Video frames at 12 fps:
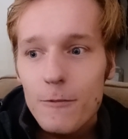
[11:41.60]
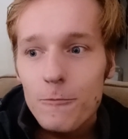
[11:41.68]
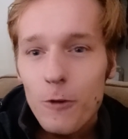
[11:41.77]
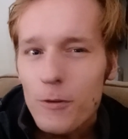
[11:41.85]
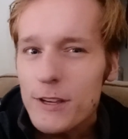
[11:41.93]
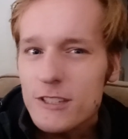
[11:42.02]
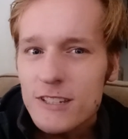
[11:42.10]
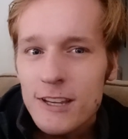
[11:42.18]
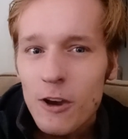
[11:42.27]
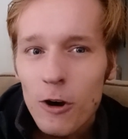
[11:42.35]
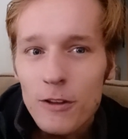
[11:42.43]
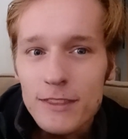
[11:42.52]
focusing
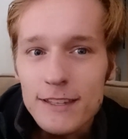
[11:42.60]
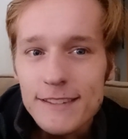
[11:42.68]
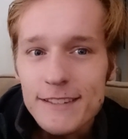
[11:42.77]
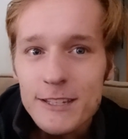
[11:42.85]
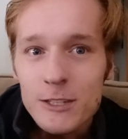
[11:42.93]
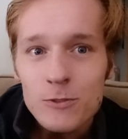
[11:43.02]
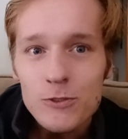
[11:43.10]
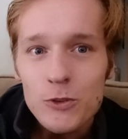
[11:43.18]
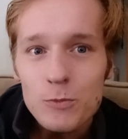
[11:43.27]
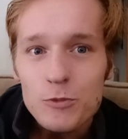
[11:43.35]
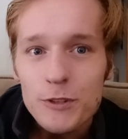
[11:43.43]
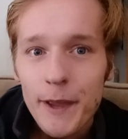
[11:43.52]
on this
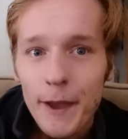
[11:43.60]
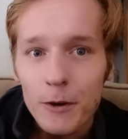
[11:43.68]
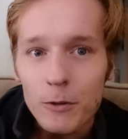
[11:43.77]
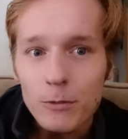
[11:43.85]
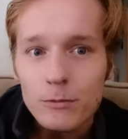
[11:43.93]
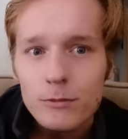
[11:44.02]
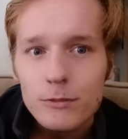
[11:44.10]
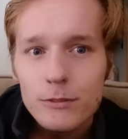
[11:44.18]
YouTube channel